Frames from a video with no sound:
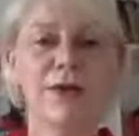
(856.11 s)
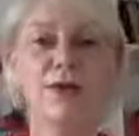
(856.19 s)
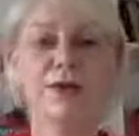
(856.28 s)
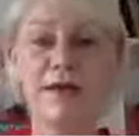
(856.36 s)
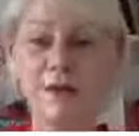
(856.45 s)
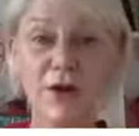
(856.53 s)

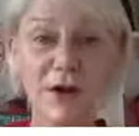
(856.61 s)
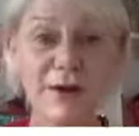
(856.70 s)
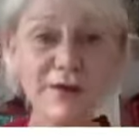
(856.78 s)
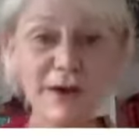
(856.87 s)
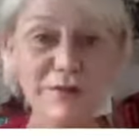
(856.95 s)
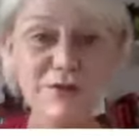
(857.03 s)
Or that, you know,
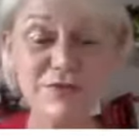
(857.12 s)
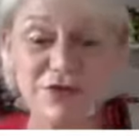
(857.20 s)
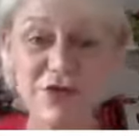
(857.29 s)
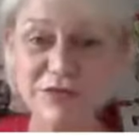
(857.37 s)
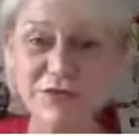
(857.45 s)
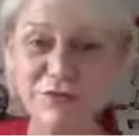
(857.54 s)
I was
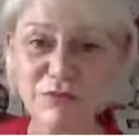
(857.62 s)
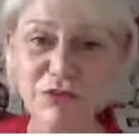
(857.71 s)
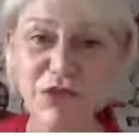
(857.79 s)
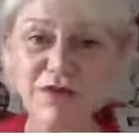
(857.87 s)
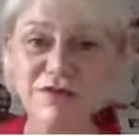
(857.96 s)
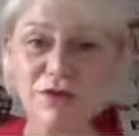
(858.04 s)
rejected from
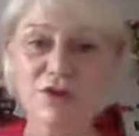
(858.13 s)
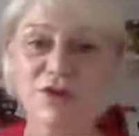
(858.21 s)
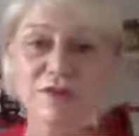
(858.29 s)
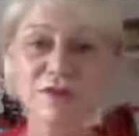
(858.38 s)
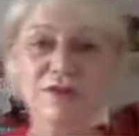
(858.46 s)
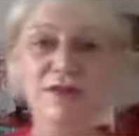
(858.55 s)
journalist
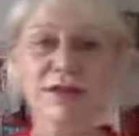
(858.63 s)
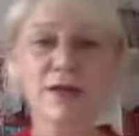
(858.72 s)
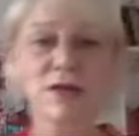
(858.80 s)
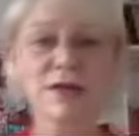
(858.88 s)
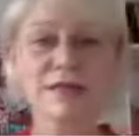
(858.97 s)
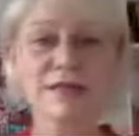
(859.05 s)
college because I
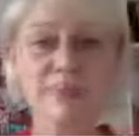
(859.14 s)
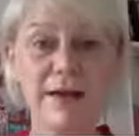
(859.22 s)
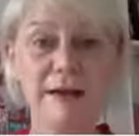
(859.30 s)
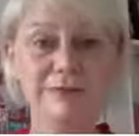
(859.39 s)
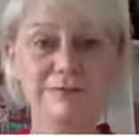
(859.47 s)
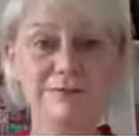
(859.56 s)
couldn't
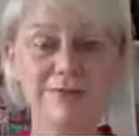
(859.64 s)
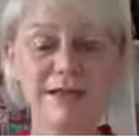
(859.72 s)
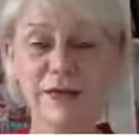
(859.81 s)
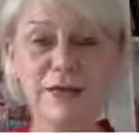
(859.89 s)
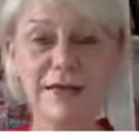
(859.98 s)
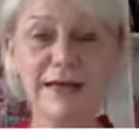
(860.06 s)
spell,
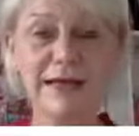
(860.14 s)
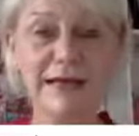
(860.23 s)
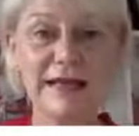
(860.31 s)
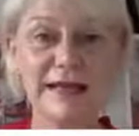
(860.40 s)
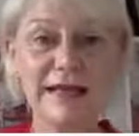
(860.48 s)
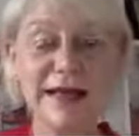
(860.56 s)
I couldn't get
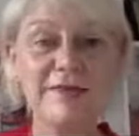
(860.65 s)
in.